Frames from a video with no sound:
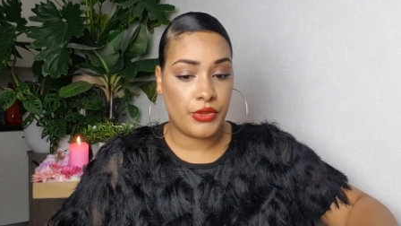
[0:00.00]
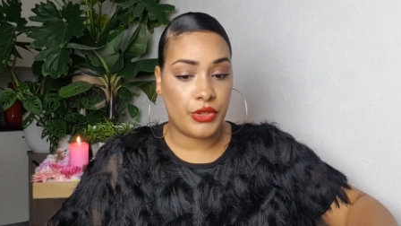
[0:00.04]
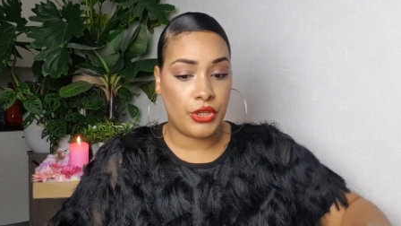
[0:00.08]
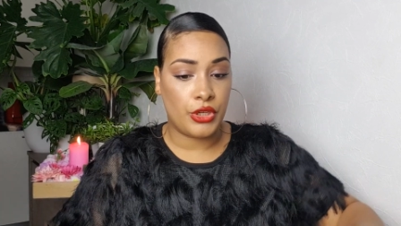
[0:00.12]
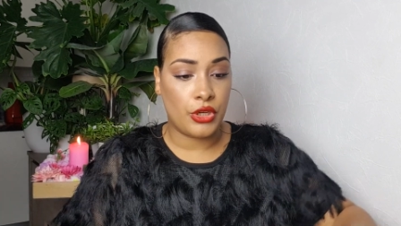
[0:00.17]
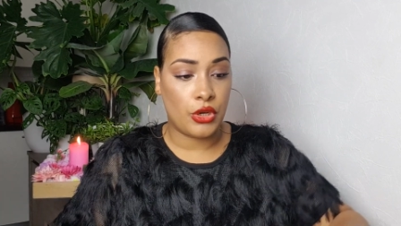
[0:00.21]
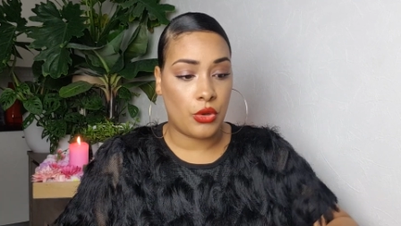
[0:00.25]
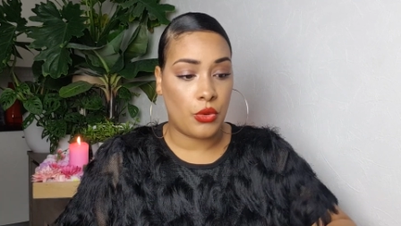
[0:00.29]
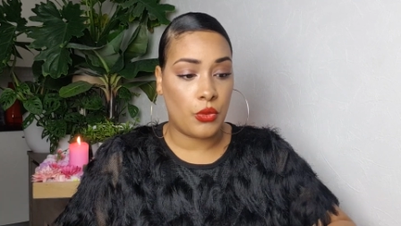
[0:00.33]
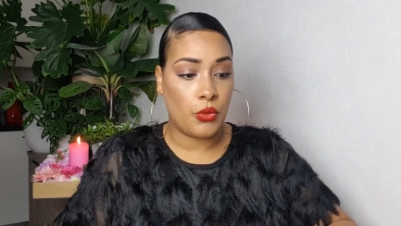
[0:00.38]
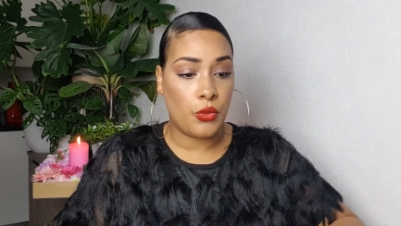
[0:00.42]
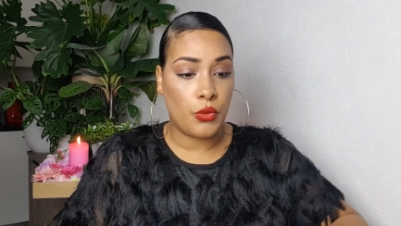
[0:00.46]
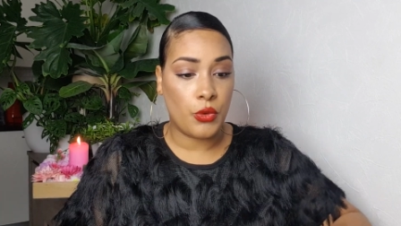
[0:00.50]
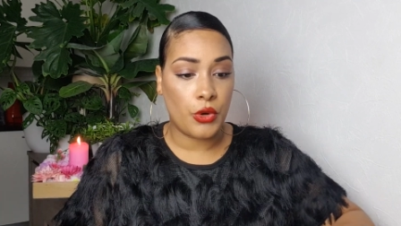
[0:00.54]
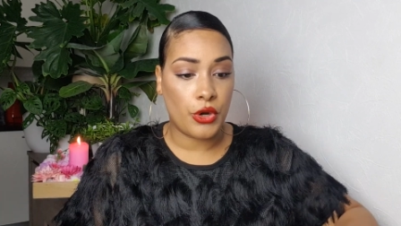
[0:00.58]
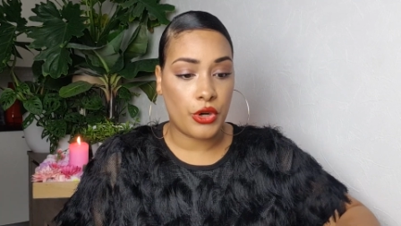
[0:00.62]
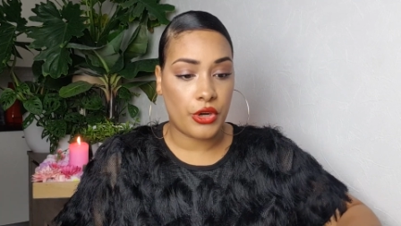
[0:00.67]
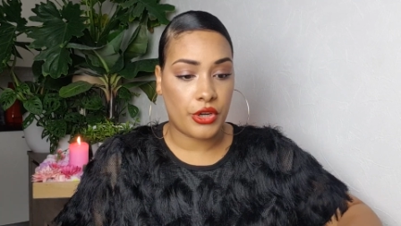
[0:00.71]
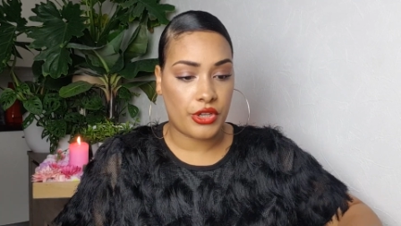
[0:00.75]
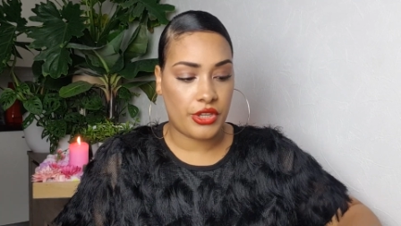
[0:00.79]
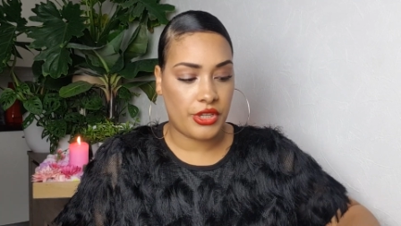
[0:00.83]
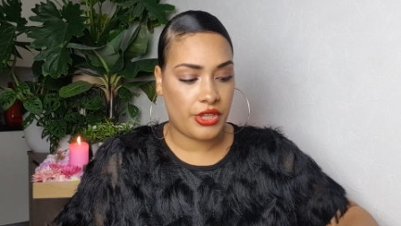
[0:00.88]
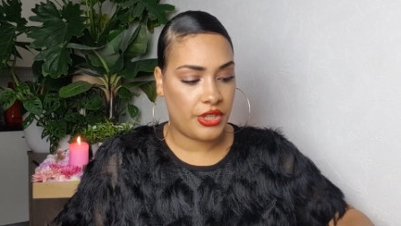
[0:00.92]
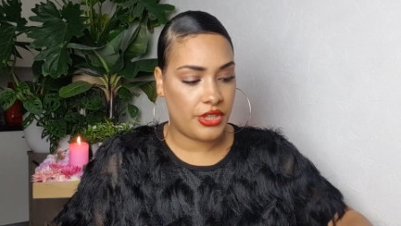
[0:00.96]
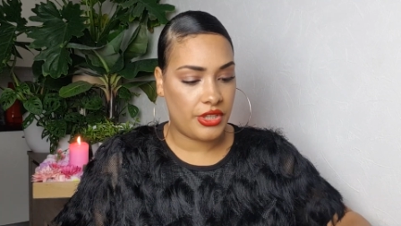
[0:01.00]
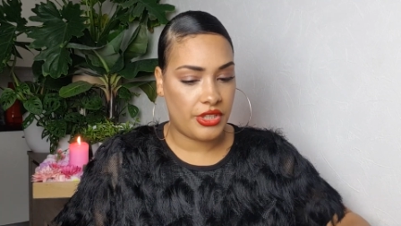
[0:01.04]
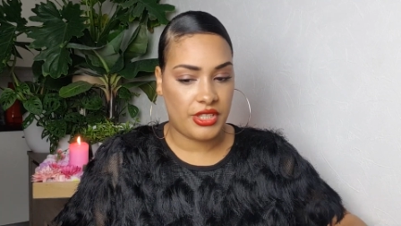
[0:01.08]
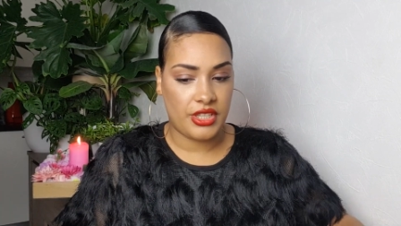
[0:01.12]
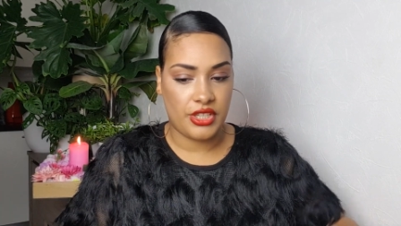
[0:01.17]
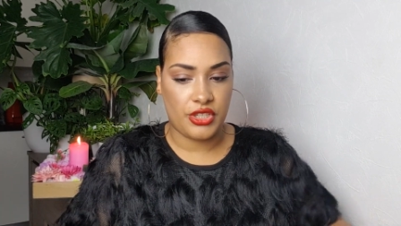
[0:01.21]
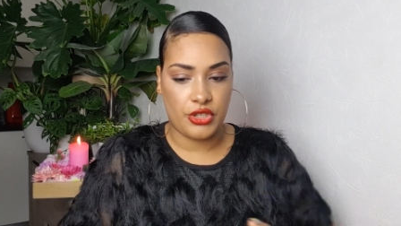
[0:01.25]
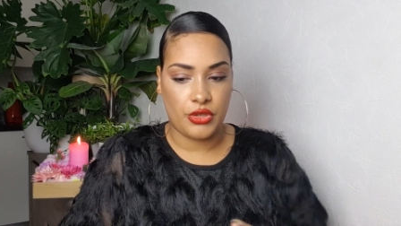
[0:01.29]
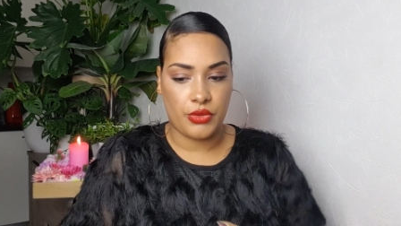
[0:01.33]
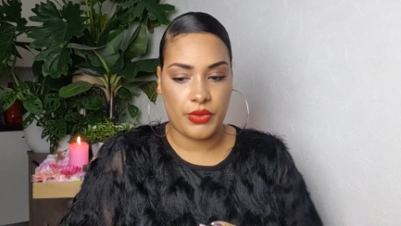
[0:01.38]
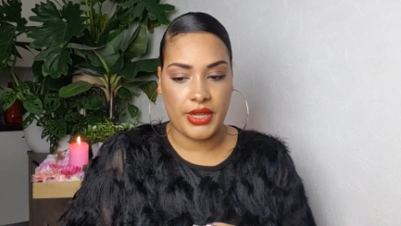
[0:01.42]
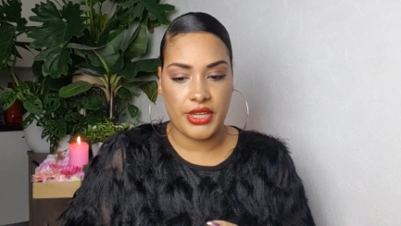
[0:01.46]
your work
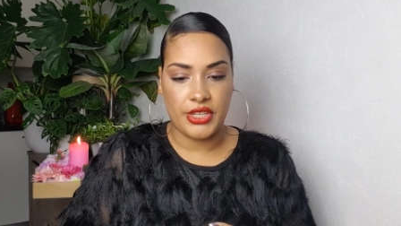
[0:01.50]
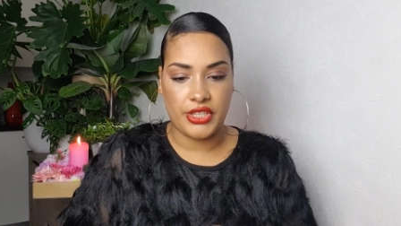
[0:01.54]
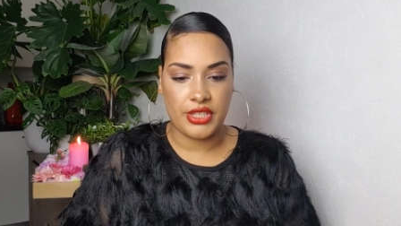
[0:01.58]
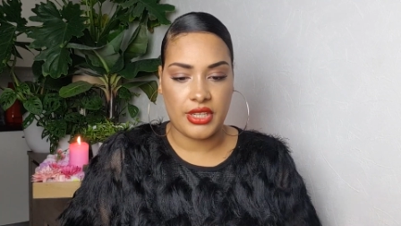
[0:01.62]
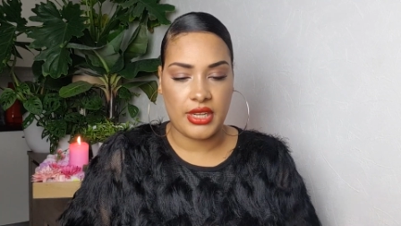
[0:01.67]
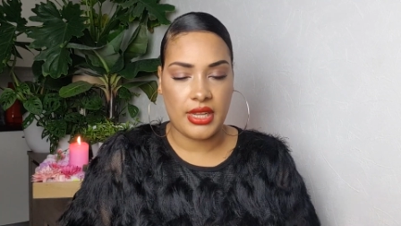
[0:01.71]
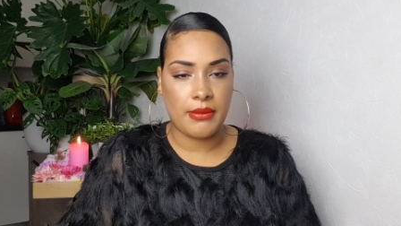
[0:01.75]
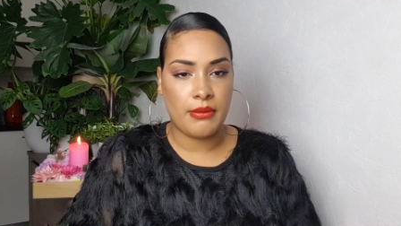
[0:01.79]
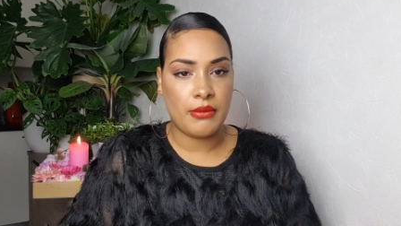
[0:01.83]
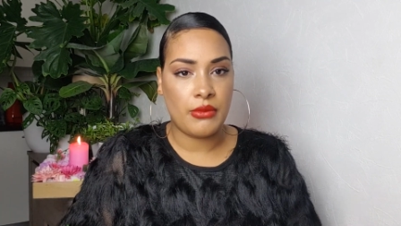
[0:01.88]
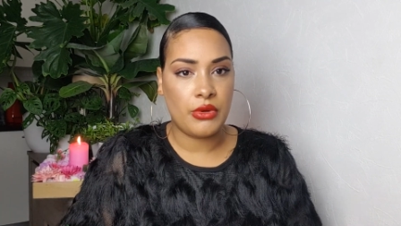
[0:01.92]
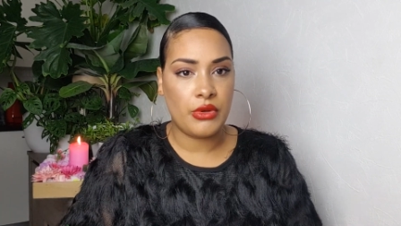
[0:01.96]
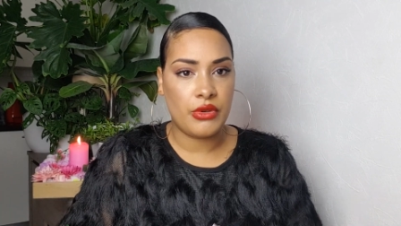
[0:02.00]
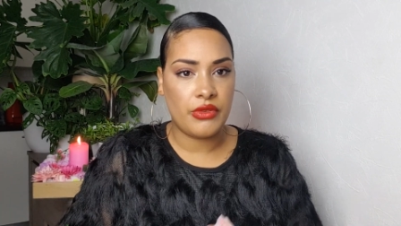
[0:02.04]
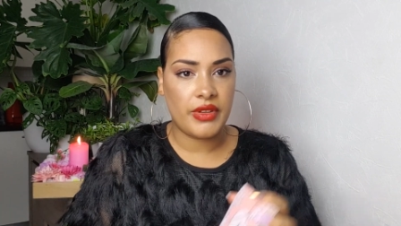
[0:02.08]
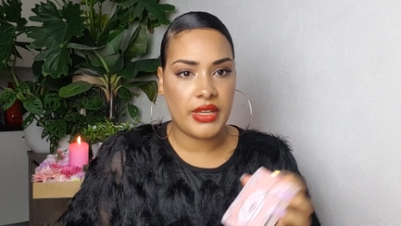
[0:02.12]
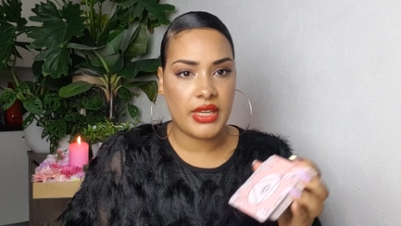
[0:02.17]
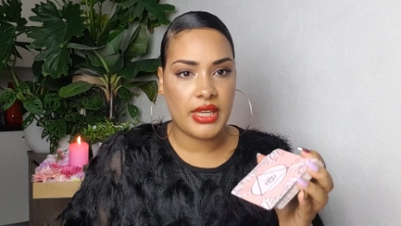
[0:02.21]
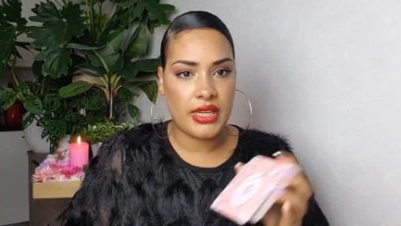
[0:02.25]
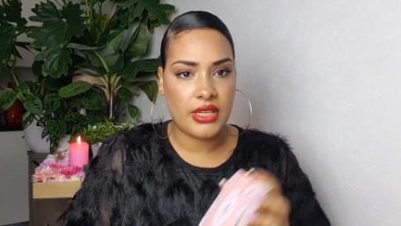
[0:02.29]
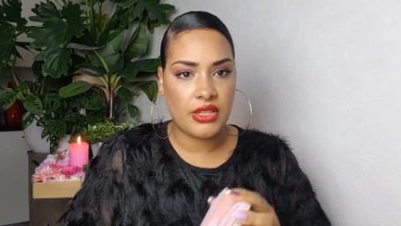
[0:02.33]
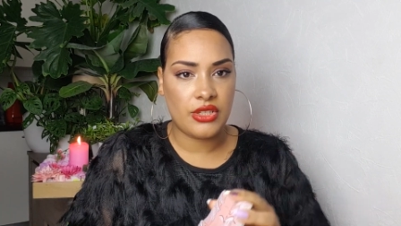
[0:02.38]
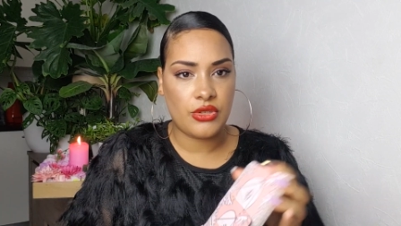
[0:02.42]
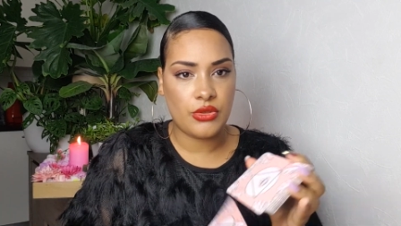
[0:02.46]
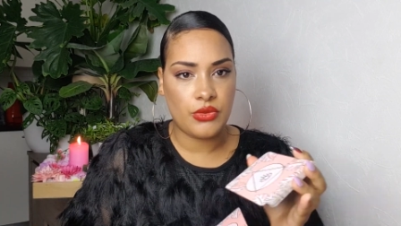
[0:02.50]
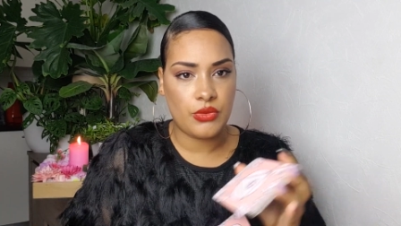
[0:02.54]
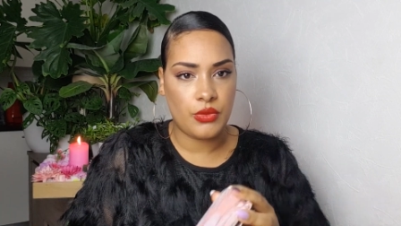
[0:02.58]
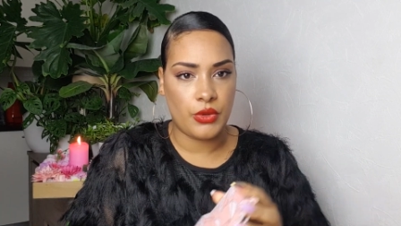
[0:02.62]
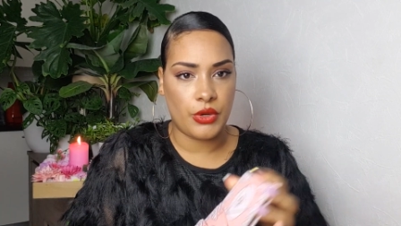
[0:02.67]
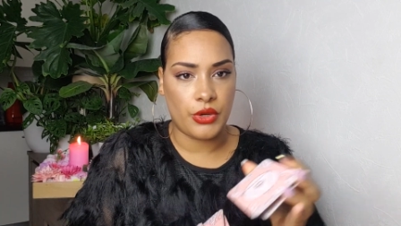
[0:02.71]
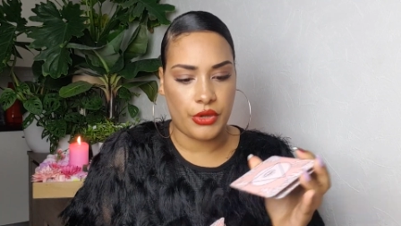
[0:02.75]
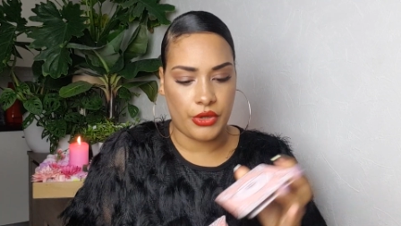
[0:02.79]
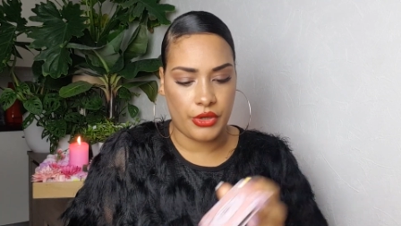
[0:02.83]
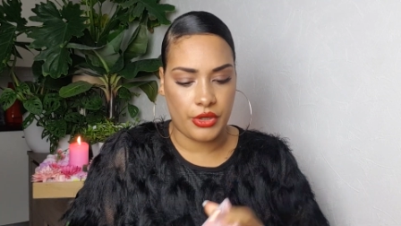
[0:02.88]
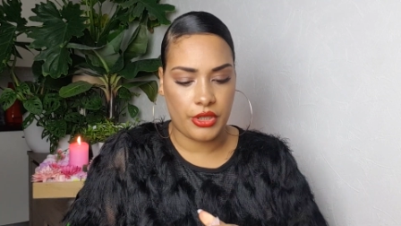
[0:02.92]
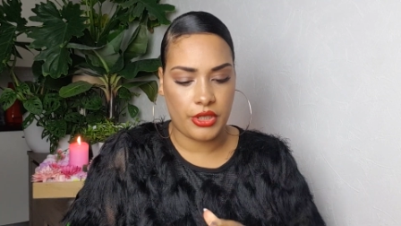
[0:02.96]
situation. And moving into
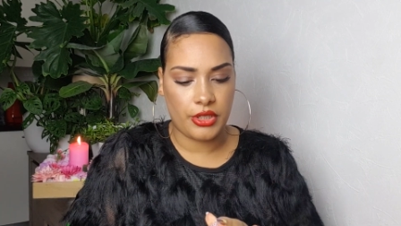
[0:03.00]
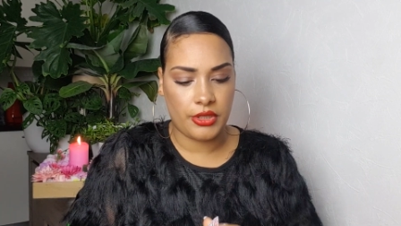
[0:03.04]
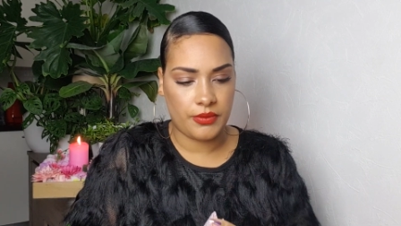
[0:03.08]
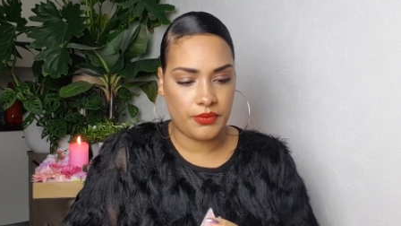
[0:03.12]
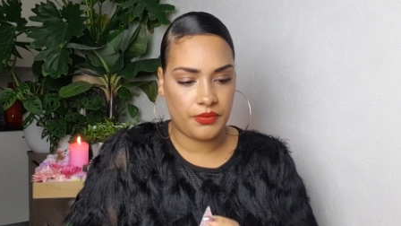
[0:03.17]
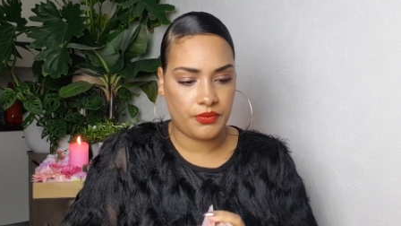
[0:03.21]
work,